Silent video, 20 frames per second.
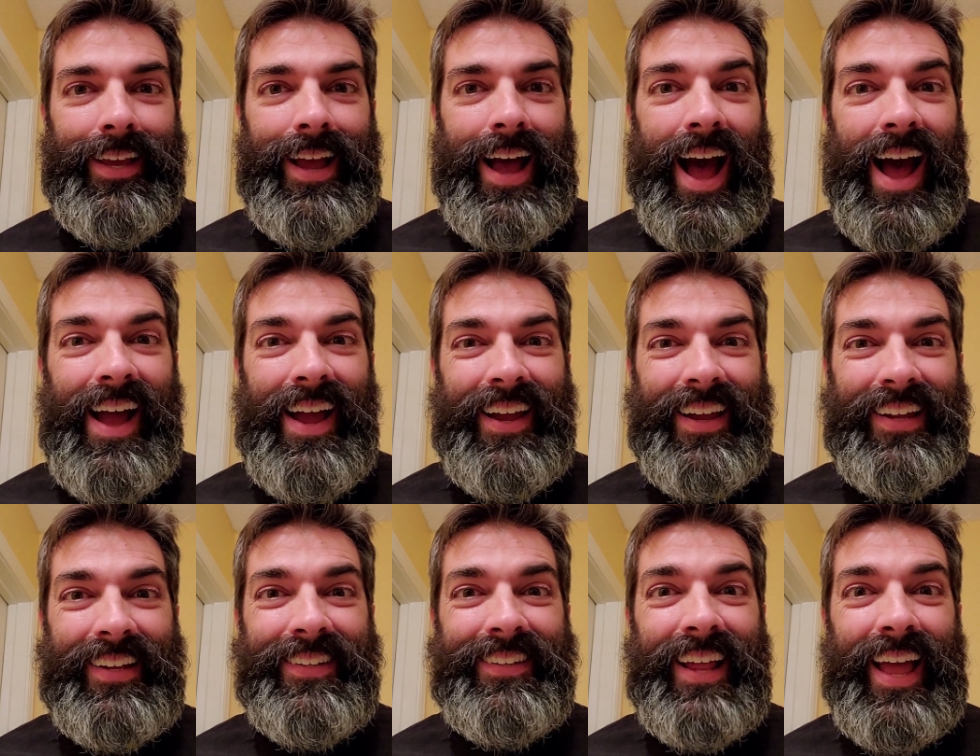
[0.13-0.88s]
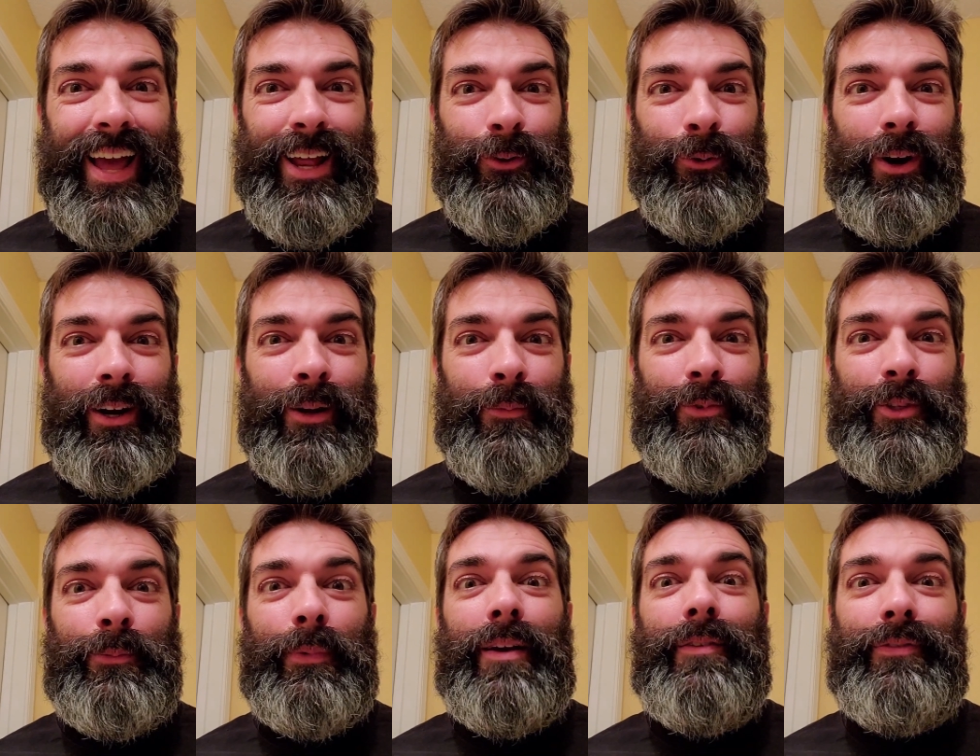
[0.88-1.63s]
Hi, and welcome
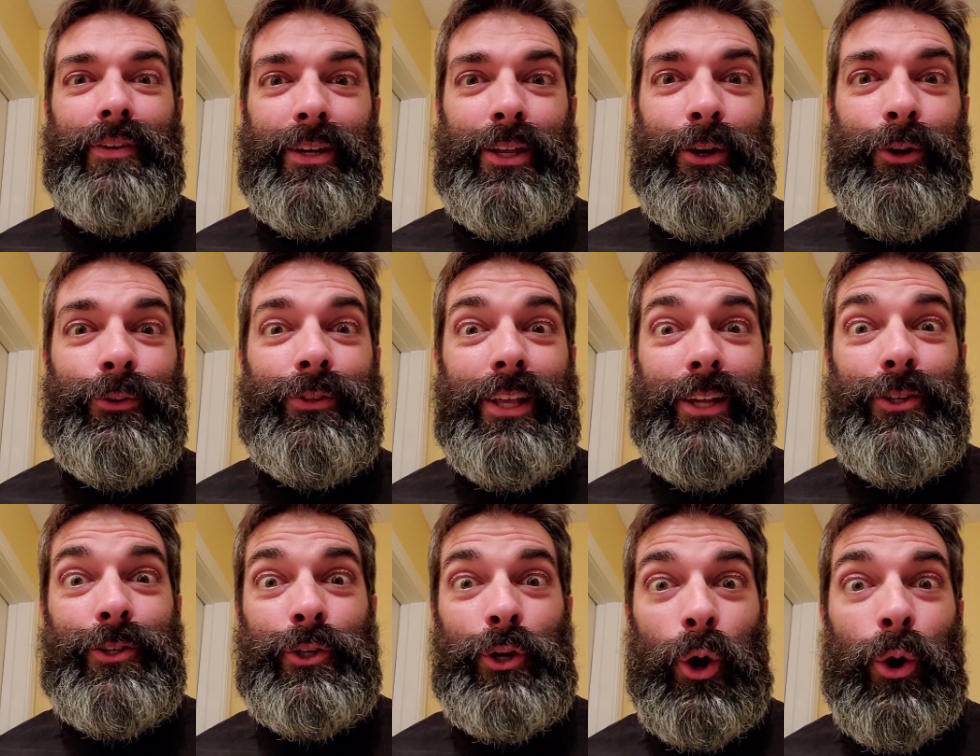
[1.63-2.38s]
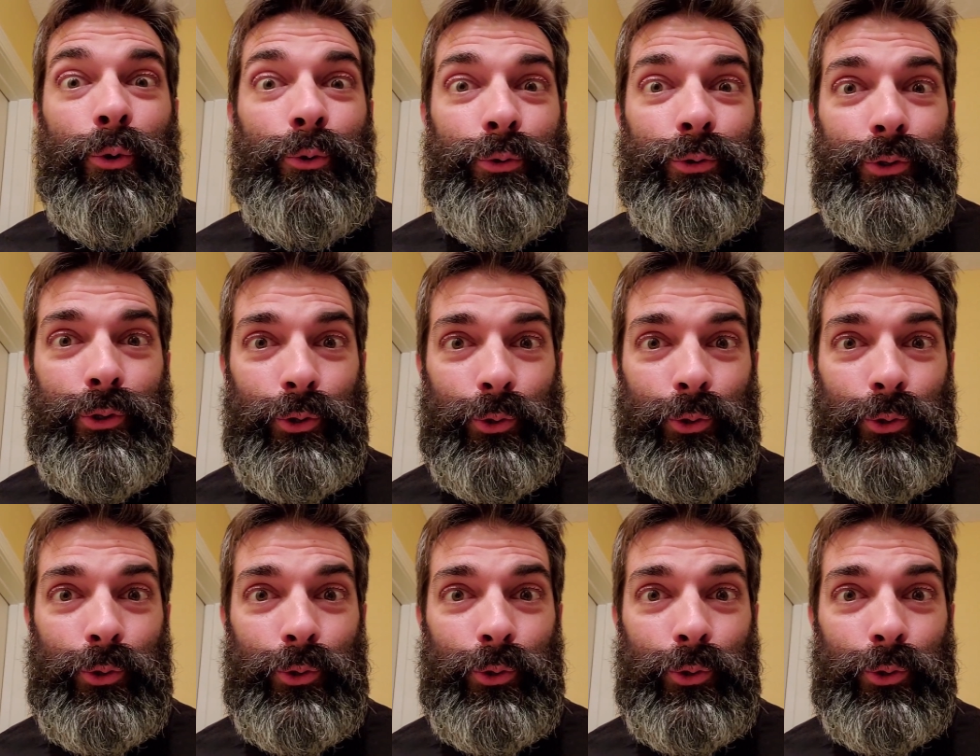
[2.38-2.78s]
to my video that shows